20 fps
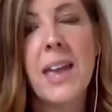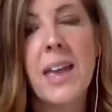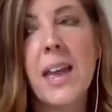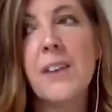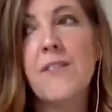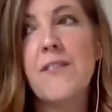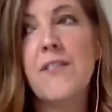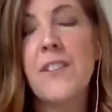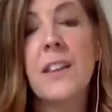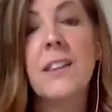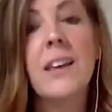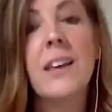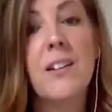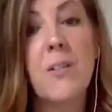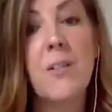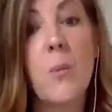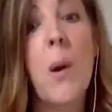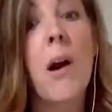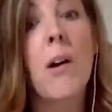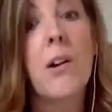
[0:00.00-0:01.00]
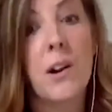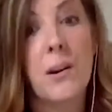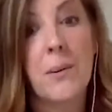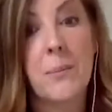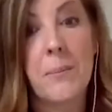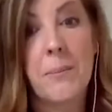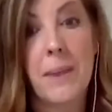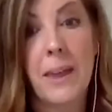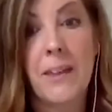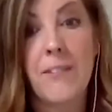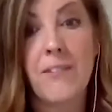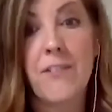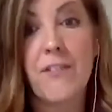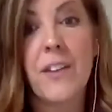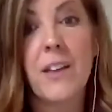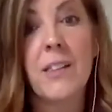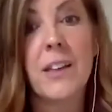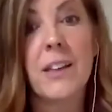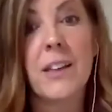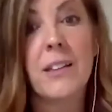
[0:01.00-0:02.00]
and feeling welcome and
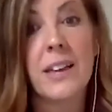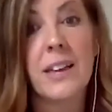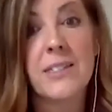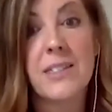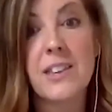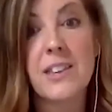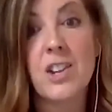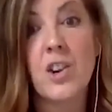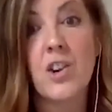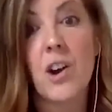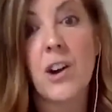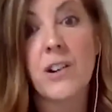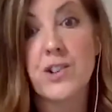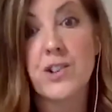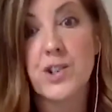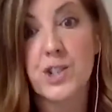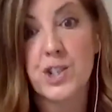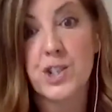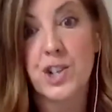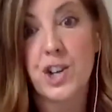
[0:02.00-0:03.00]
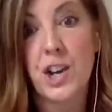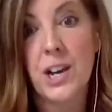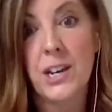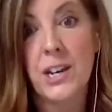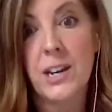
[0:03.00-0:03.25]
feeling like that you're understood.